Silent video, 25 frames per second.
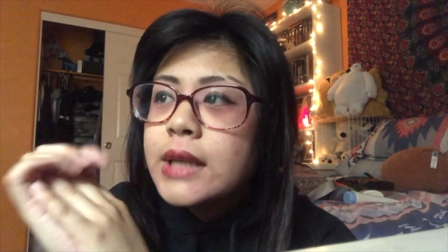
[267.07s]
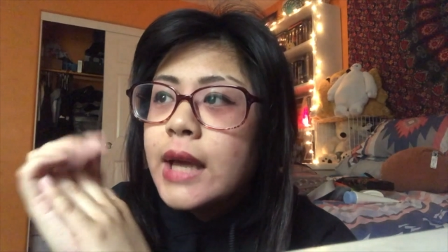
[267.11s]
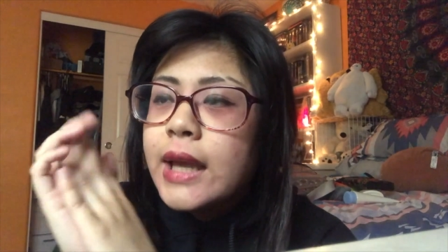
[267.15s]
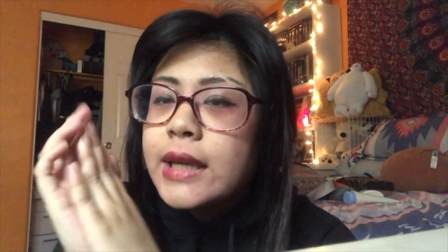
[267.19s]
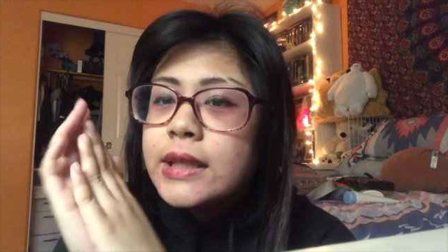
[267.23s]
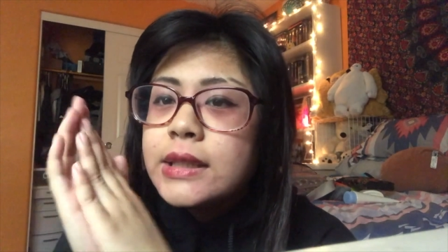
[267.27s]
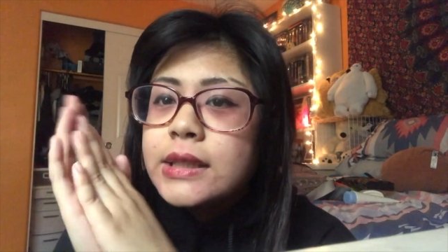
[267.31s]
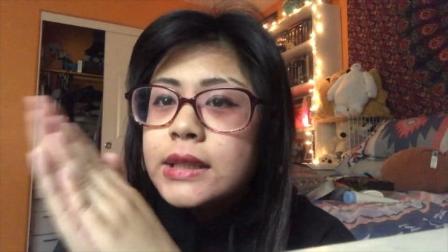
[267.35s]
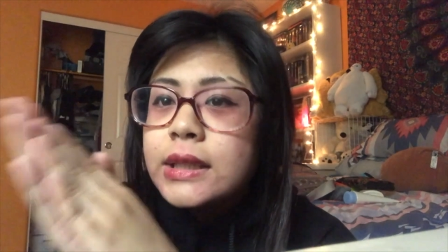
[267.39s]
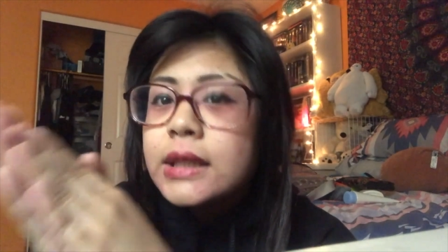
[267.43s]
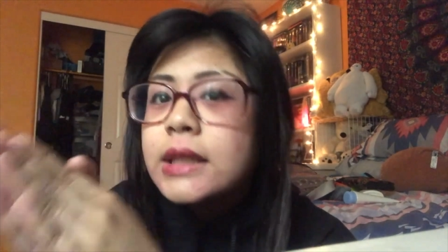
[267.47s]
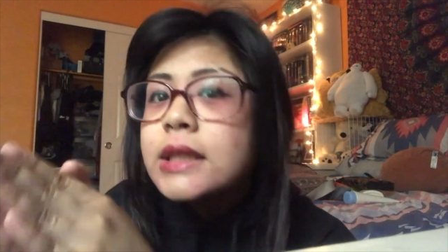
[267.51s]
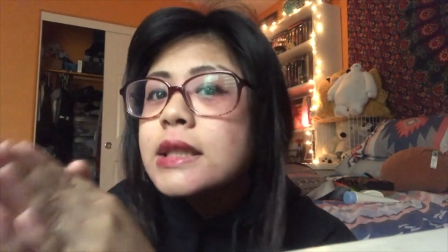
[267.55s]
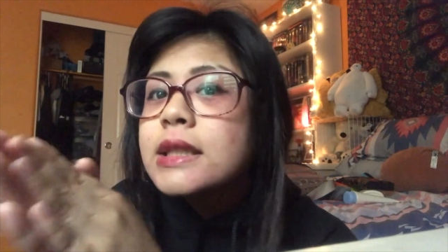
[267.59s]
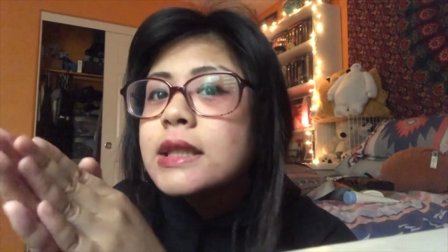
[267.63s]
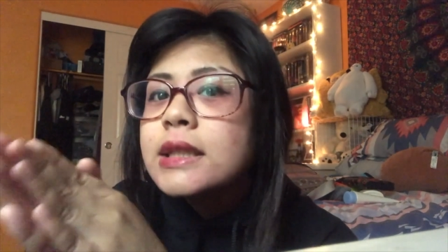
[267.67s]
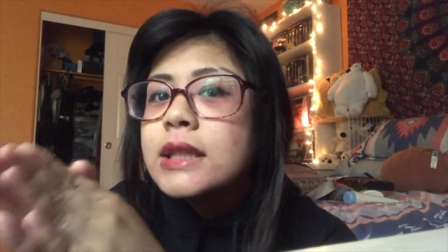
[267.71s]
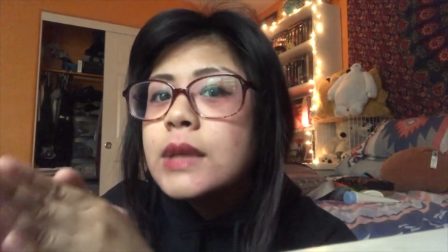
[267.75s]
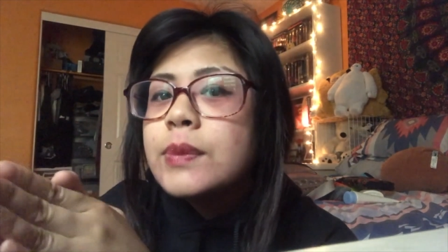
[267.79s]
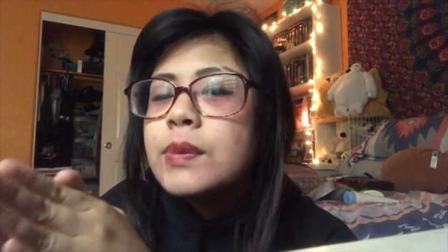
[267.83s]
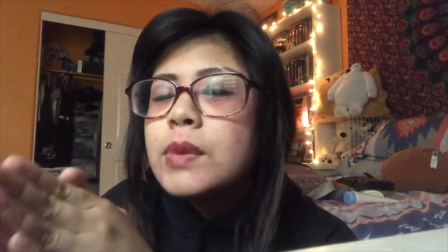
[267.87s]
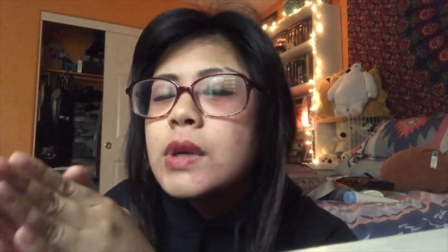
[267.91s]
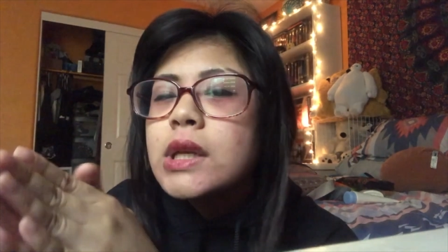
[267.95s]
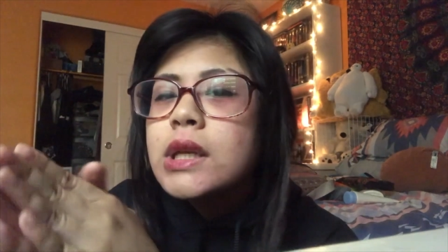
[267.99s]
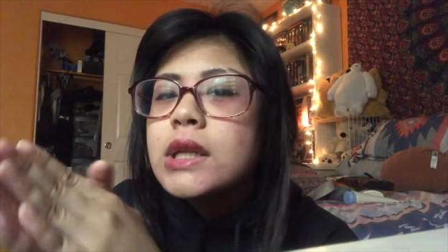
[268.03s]
I did
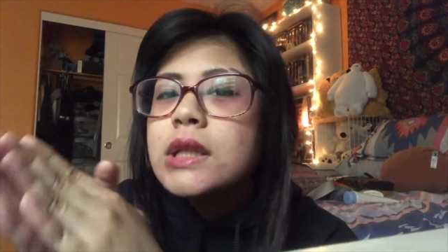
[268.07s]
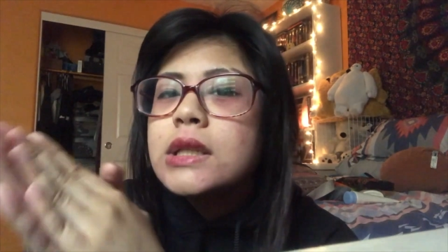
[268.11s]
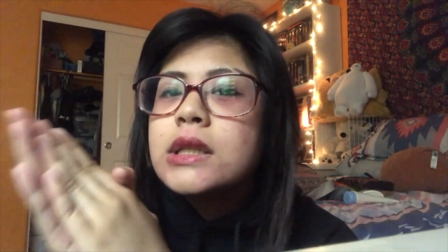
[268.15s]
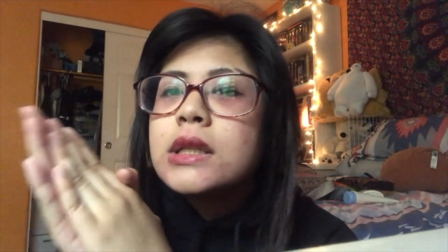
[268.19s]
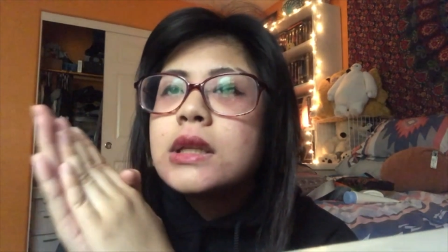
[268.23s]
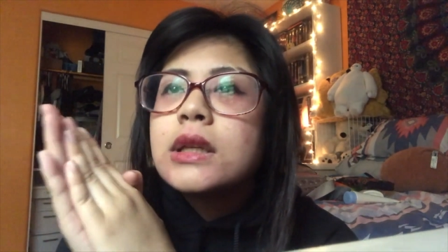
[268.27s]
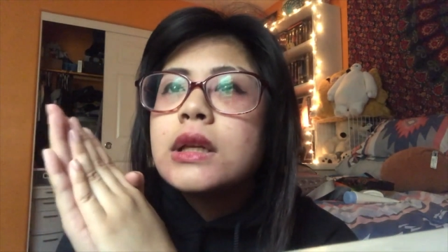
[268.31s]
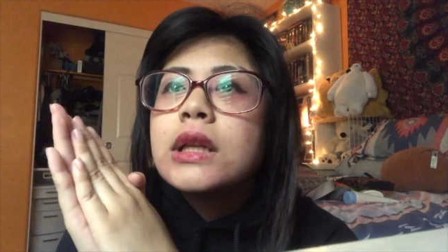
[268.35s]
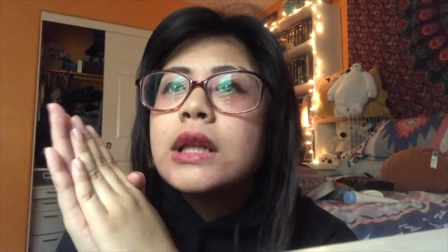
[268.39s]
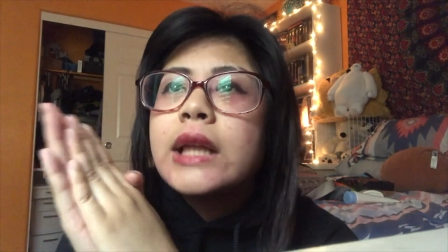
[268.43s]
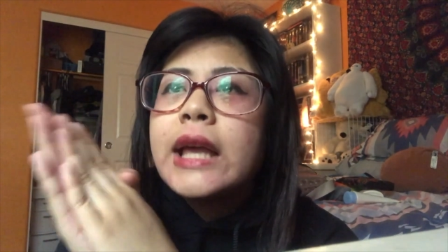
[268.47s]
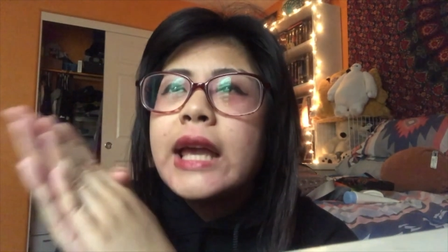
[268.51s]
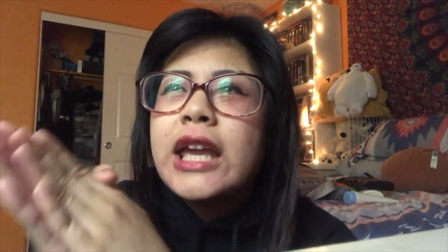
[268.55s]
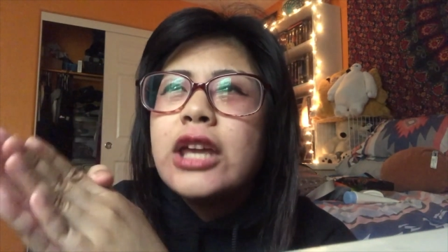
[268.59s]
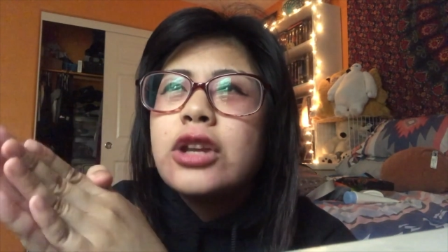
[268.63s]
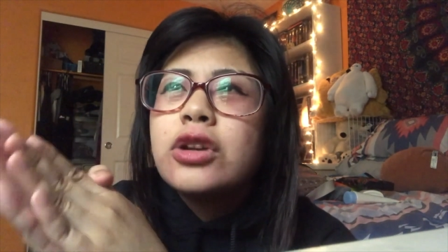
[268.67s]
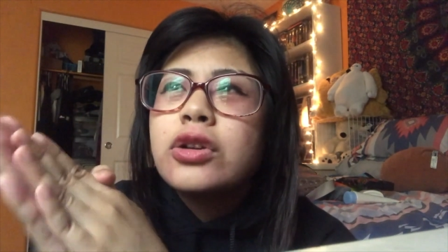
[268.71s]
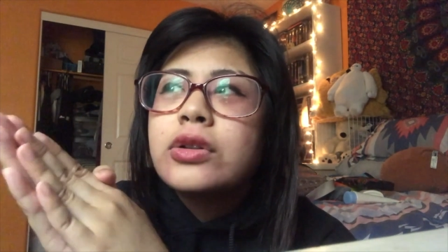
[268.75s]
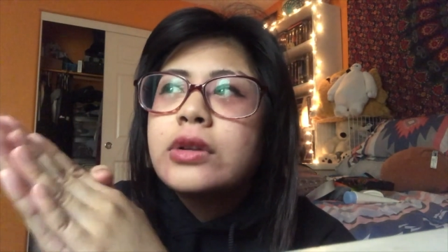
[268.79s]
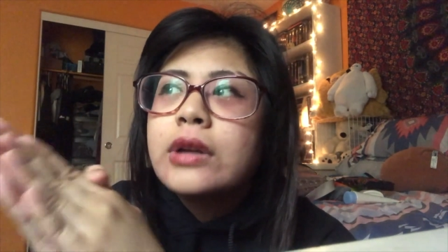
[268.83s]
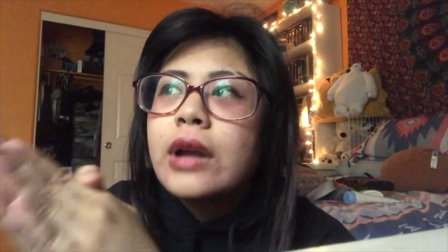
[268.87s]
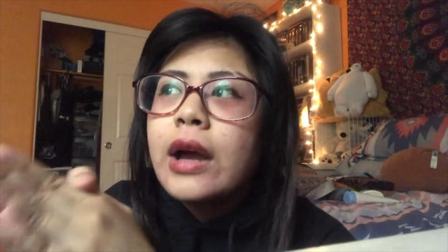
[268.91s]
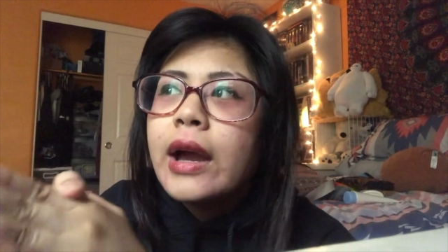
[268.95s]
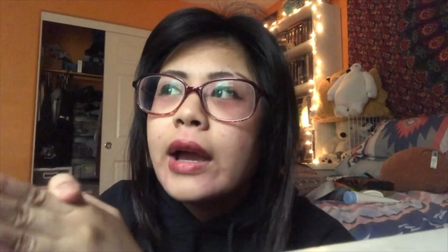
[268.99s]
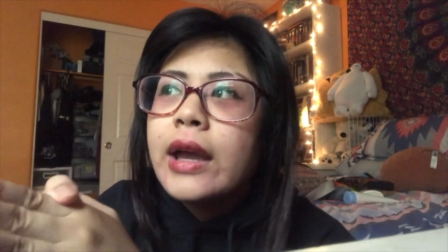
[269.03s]
sleep in until 8
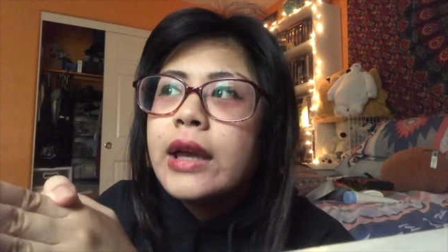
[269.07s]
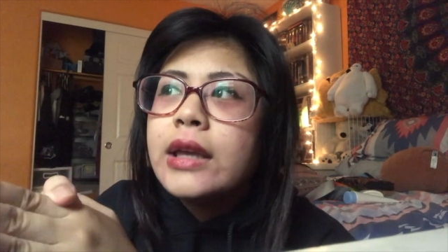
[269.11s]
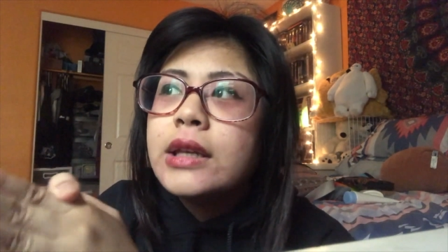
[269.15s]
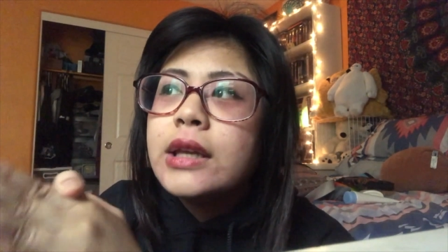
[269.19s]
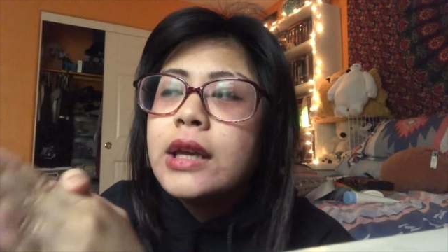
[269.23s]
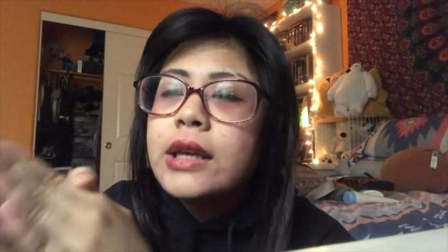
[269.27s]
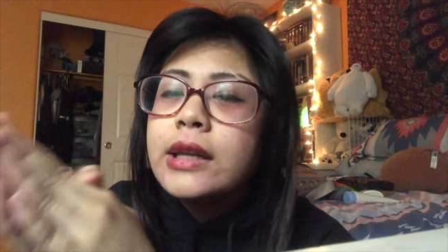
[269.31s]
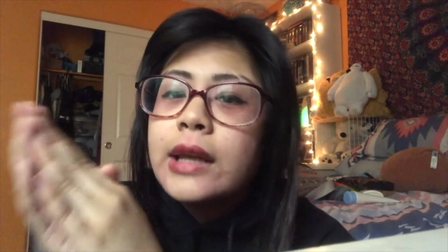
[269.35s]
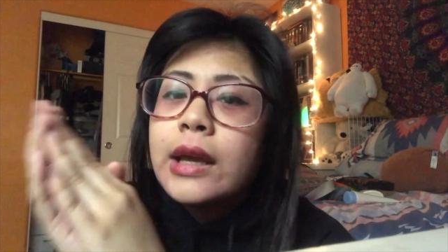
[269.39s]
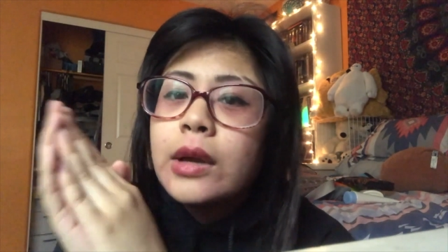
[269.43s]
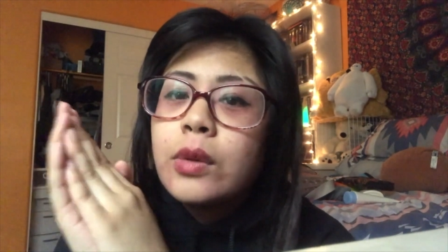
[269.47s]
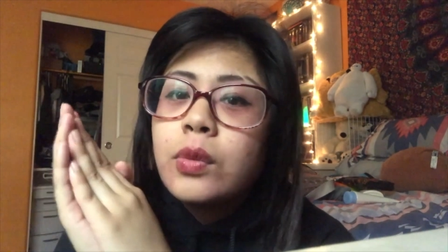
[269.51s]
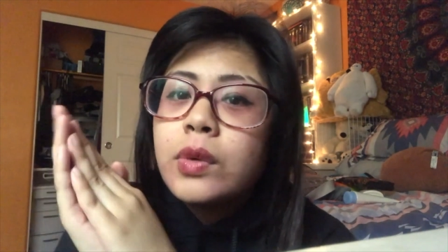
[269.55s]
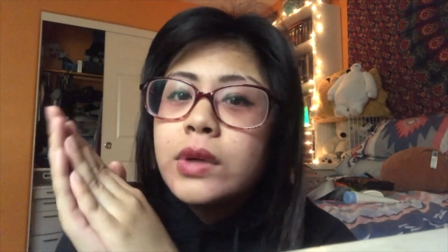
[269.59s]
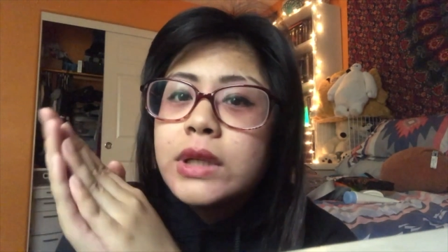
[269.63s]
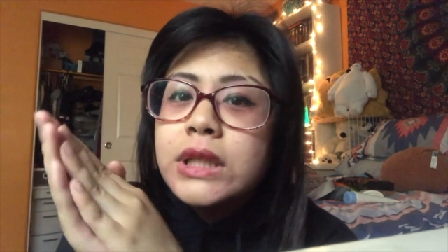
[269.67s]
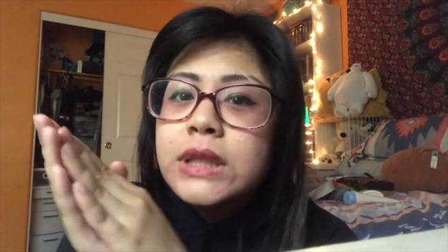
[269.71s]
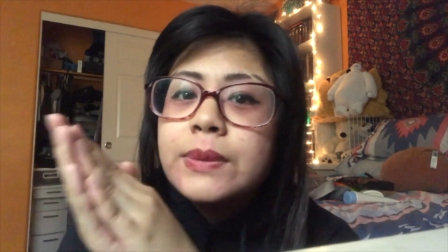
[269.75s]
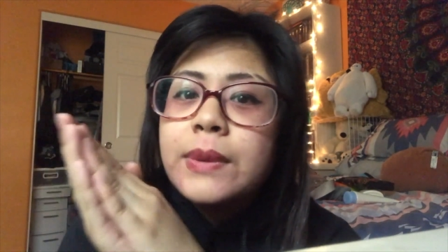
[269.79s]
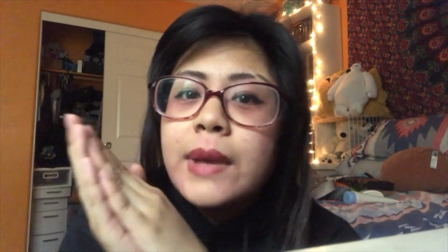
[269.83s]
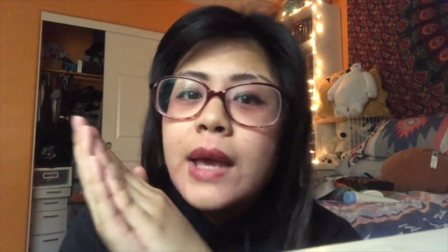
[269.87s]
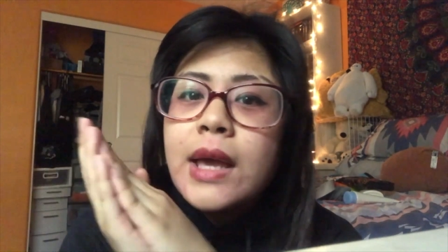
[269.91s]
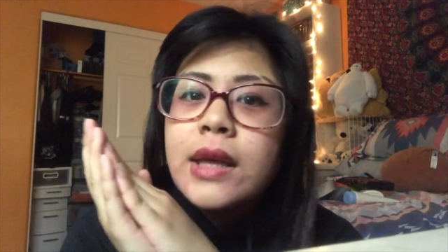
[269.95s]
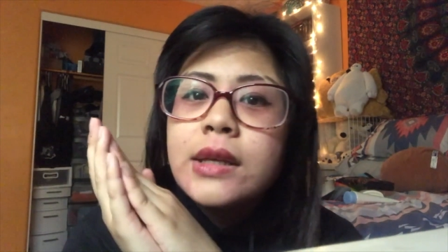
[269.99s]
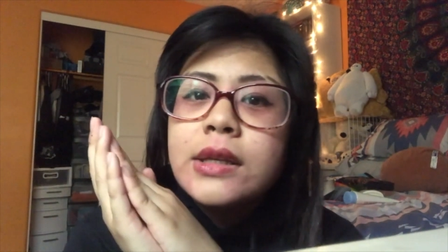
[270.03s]
or 9 and I was
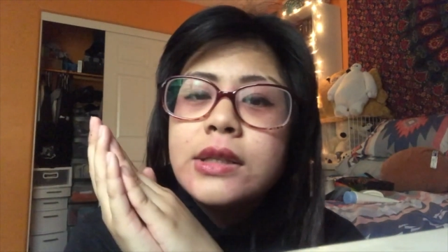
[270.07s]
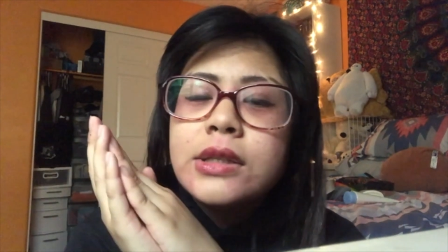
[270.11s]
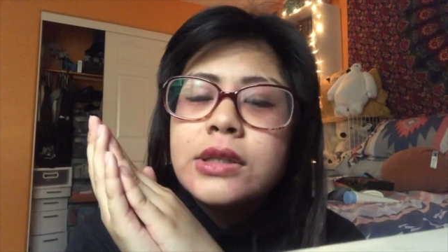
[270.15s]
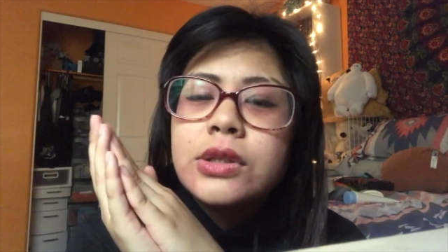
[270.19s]
planning